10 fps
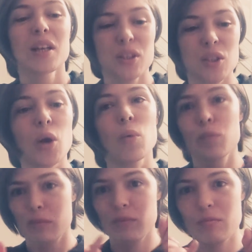So,
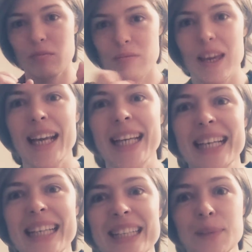heeling
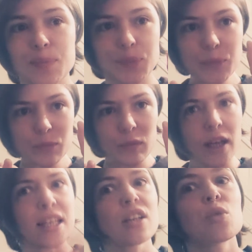lead,
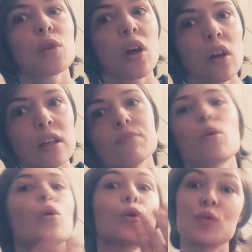attached to a collar,
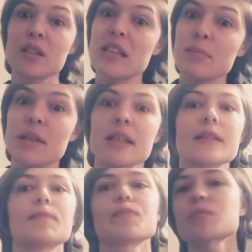or use a slip
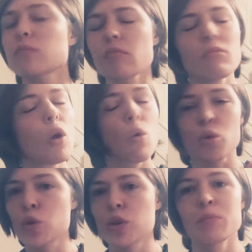lead, or
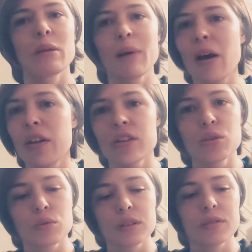talk to me about other
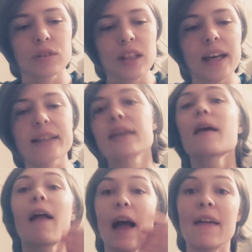tools if you'd like,
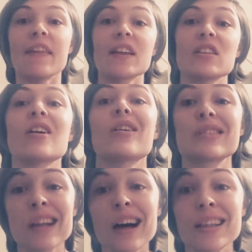and then a long
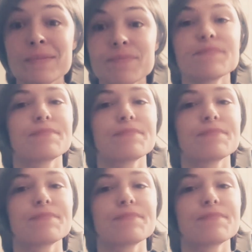line.